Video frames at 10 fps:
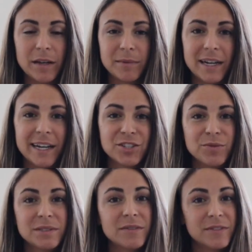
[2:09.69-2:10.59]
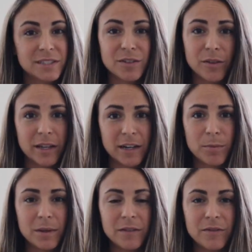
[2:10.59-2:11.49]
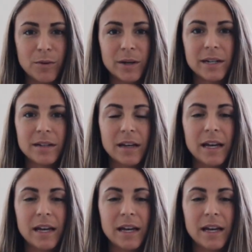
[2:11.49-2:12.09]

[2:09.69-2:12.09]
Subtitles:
up that I actually went to physical therapy for.